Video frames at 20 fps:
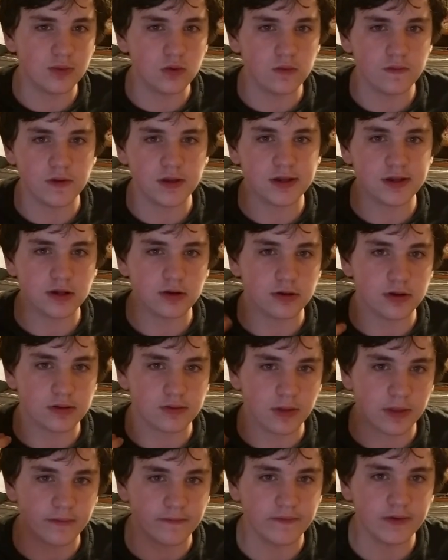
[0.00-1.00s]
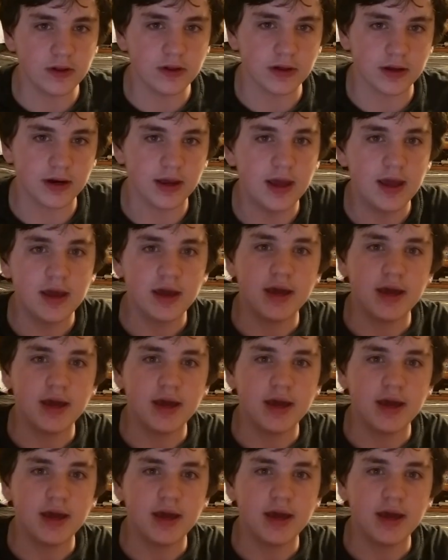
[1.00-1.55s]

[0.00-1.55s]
movie series with a villain,